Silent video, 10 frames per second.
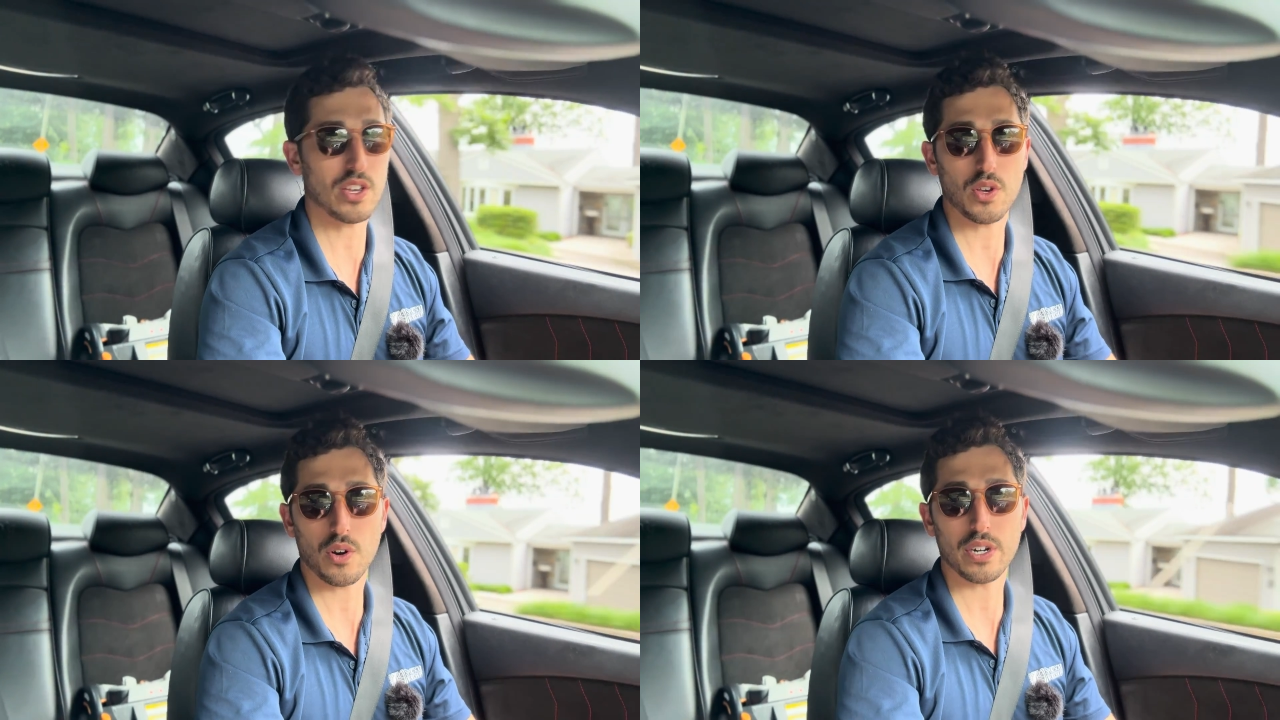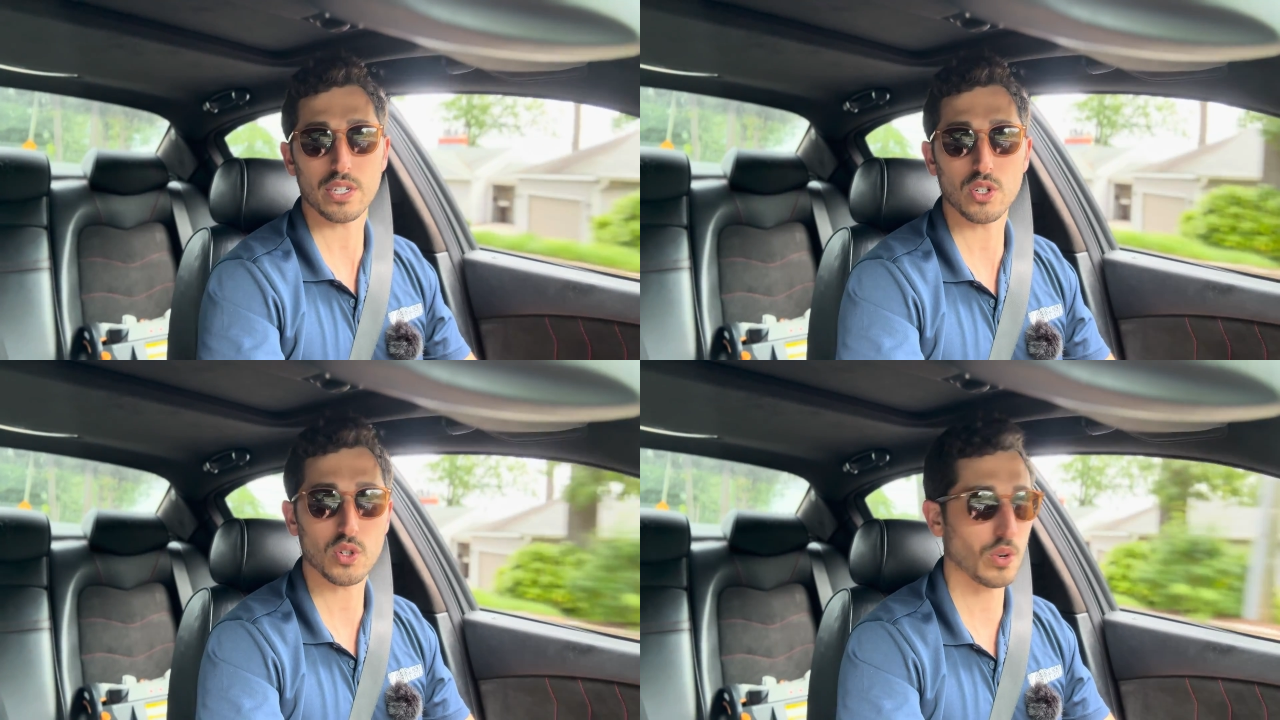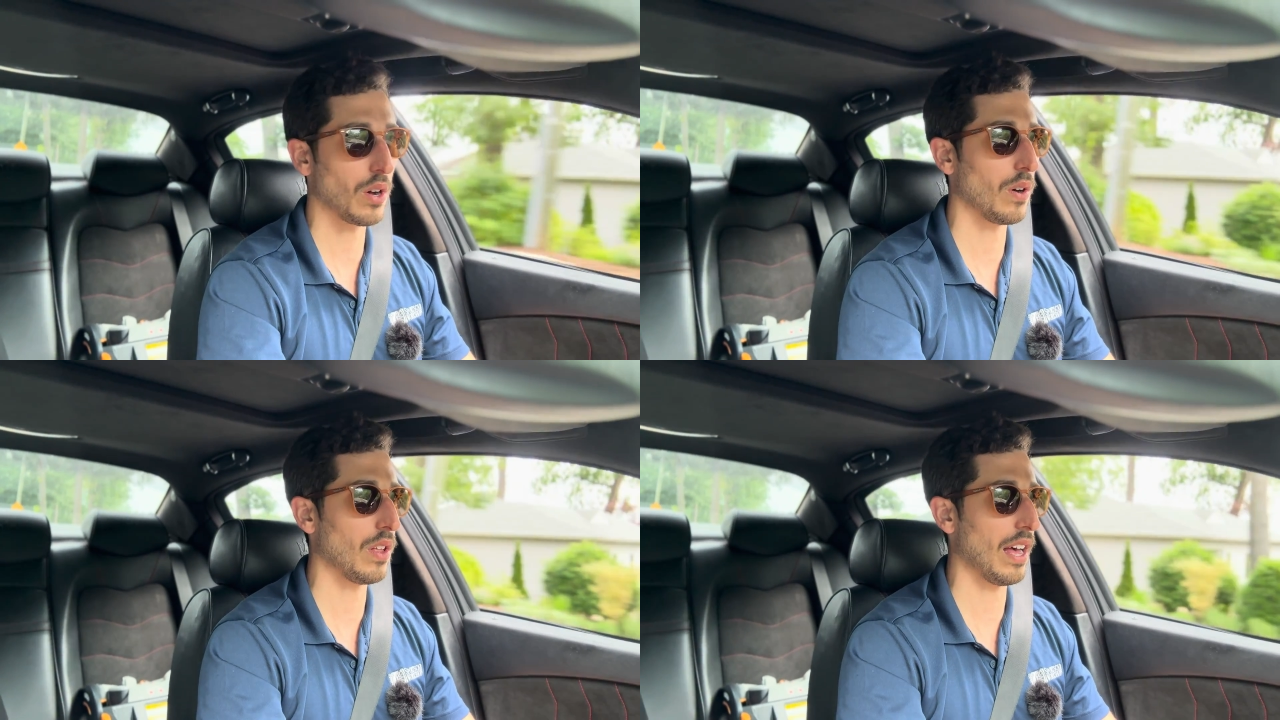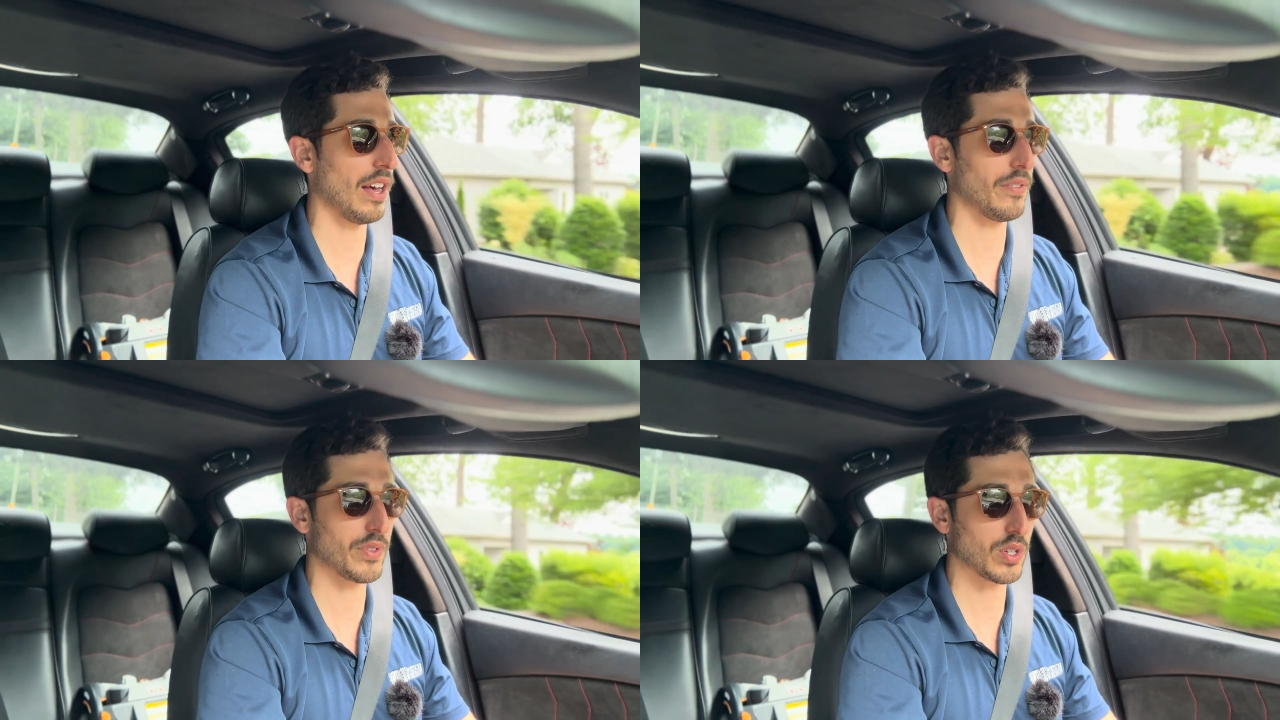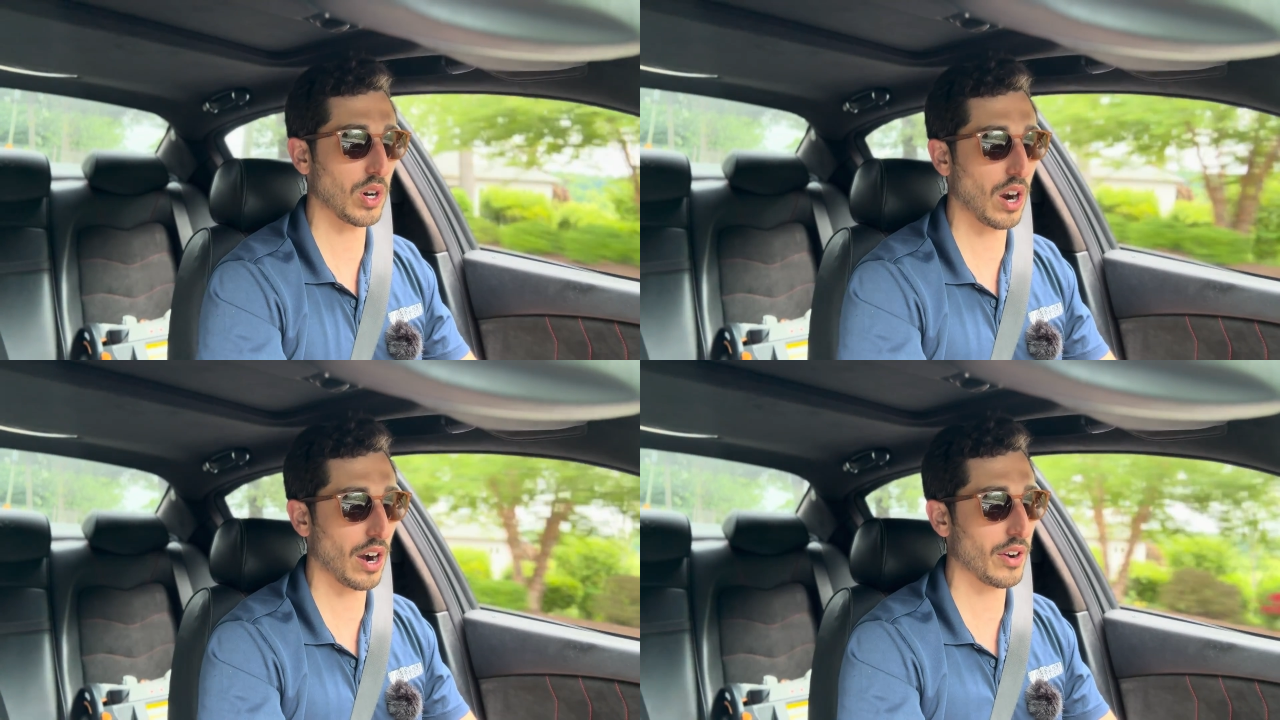you're in control of the
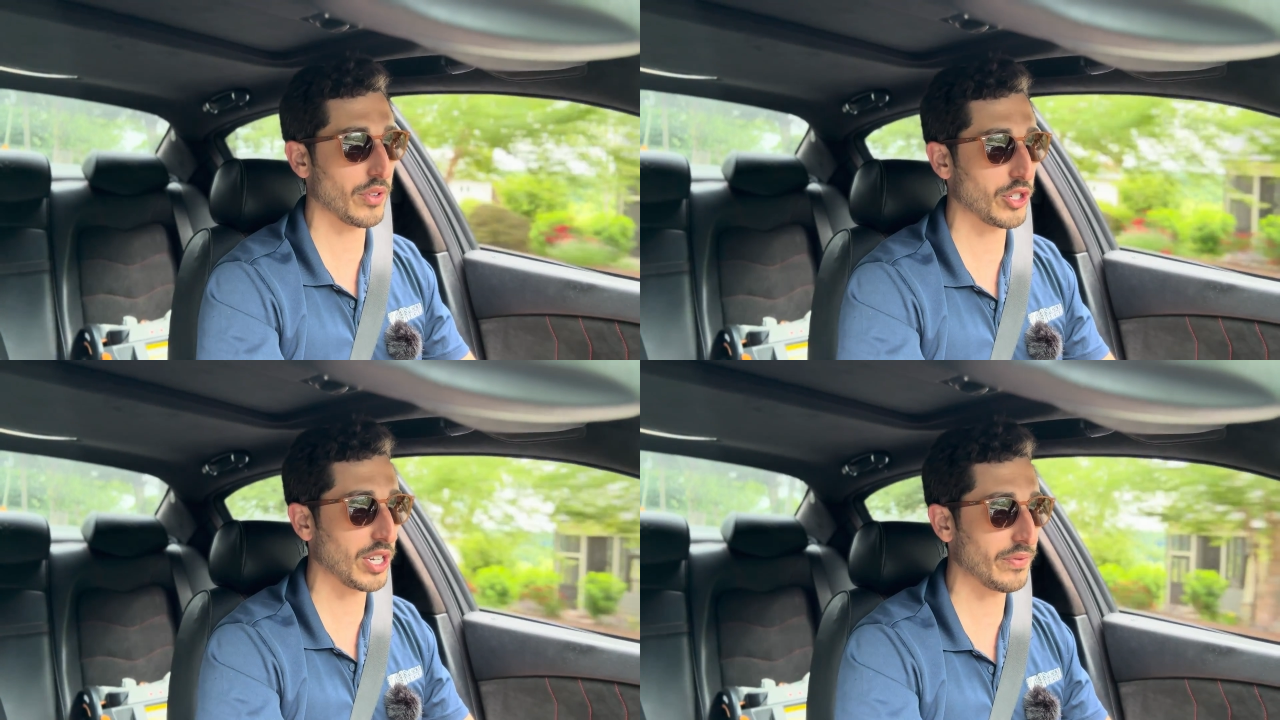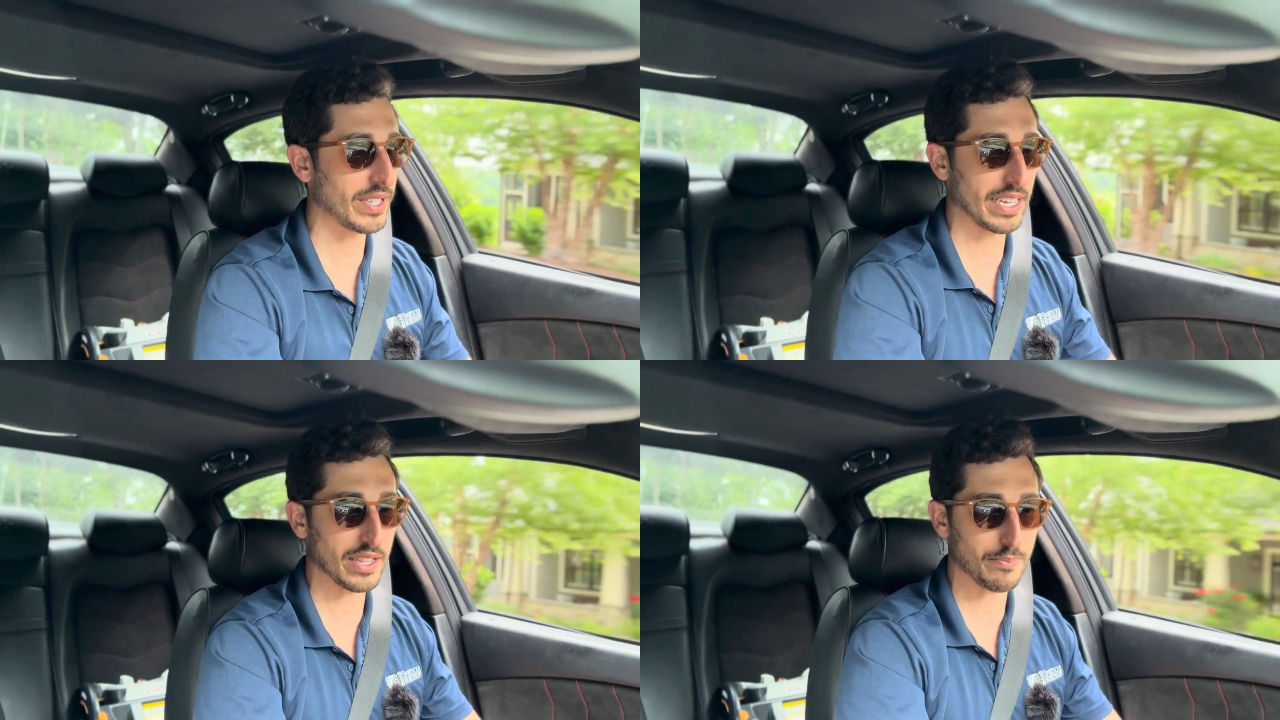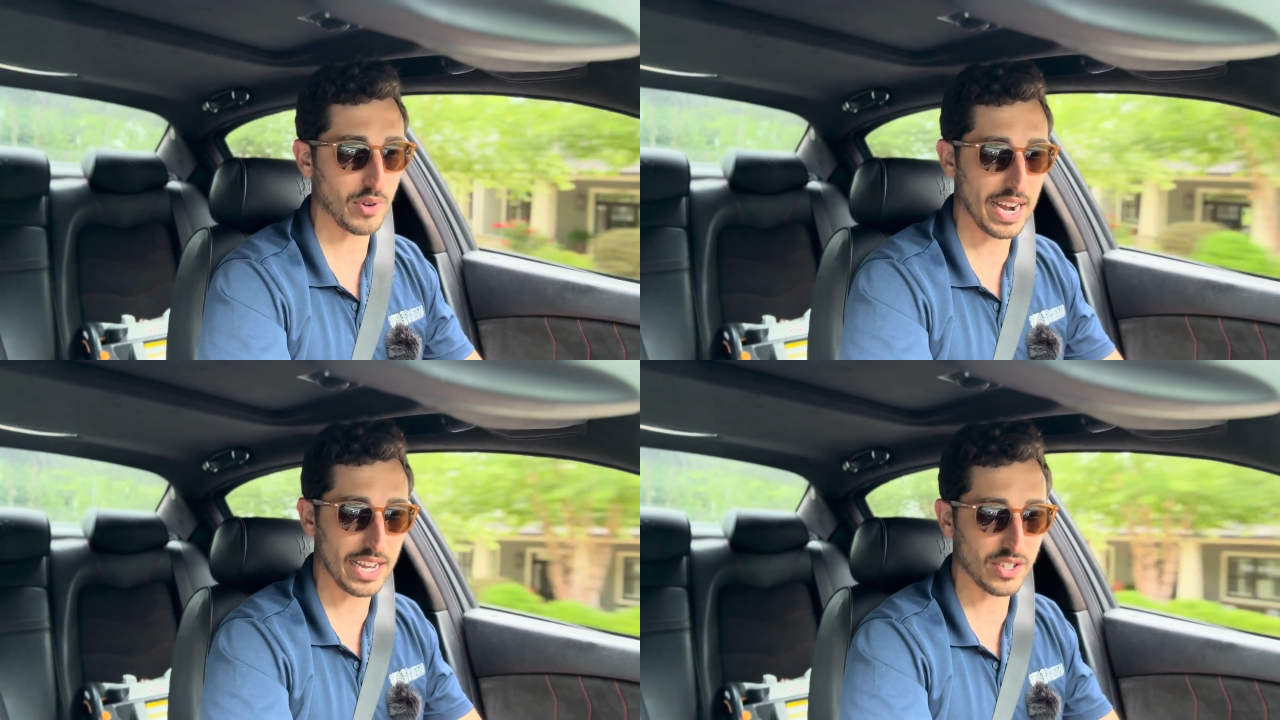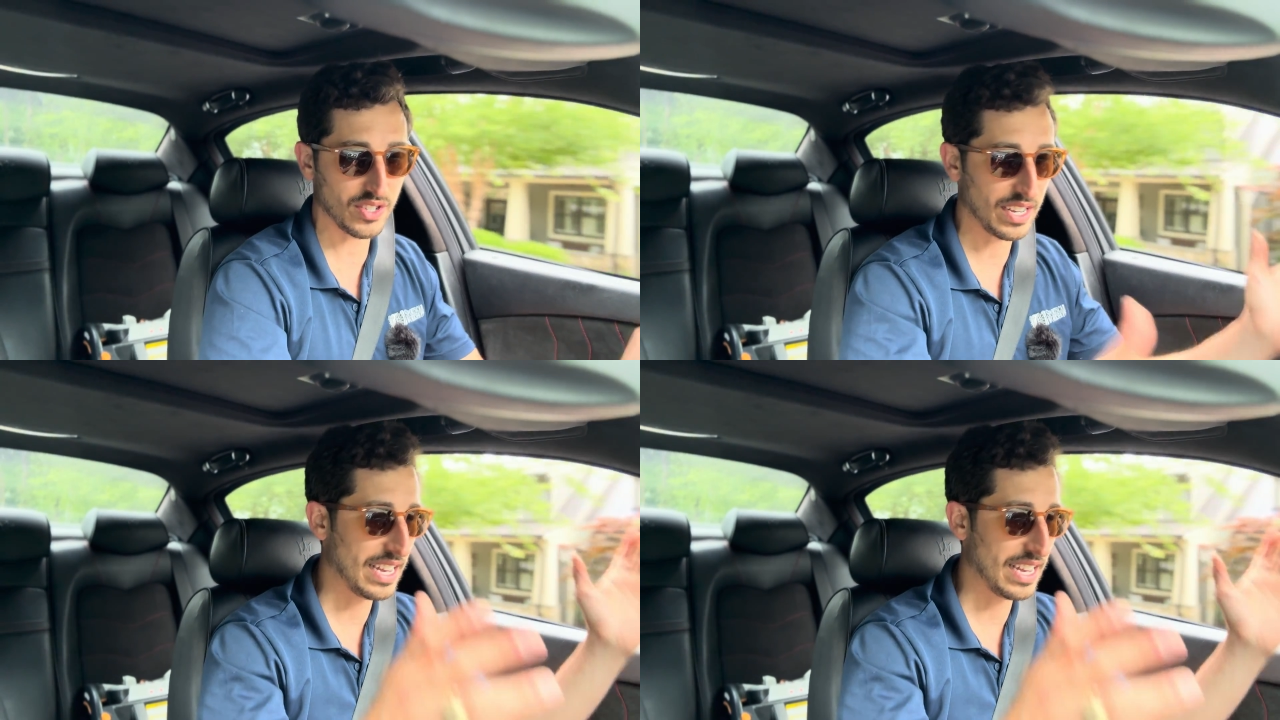car, the shifting, the brakes.